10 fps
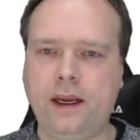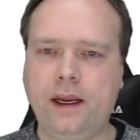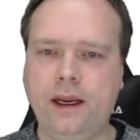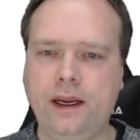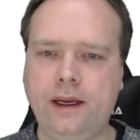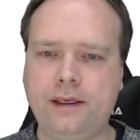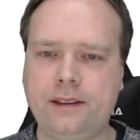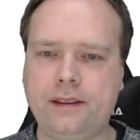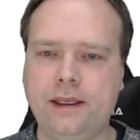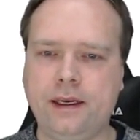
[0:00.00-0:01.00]
And
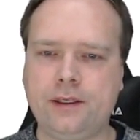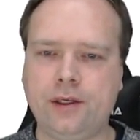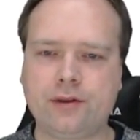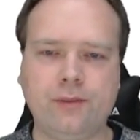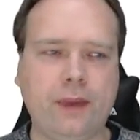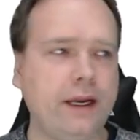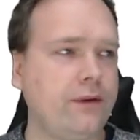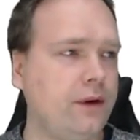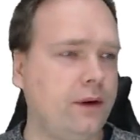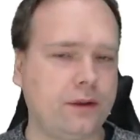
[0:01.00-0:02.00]
then I chose
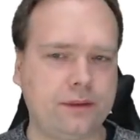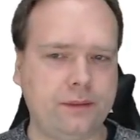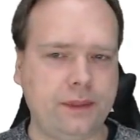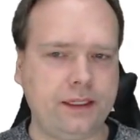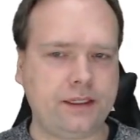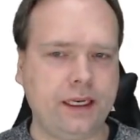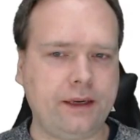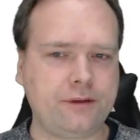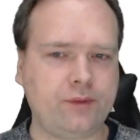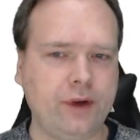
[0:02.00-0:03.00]
Micronaut.
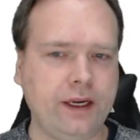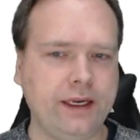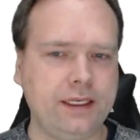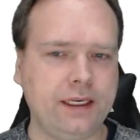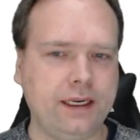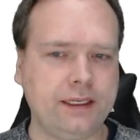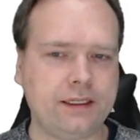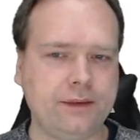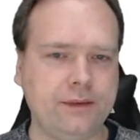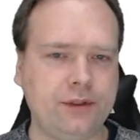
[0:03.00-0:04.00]
Instead of Spring
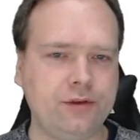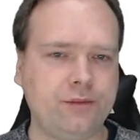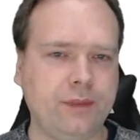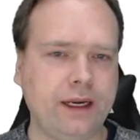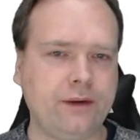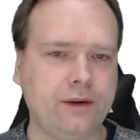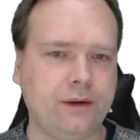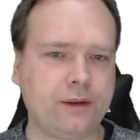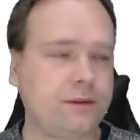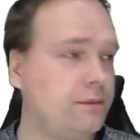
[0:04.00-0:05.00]
Initializer, then we choose
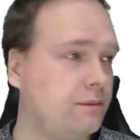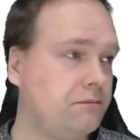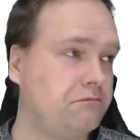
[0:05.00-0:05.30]
Micronaut.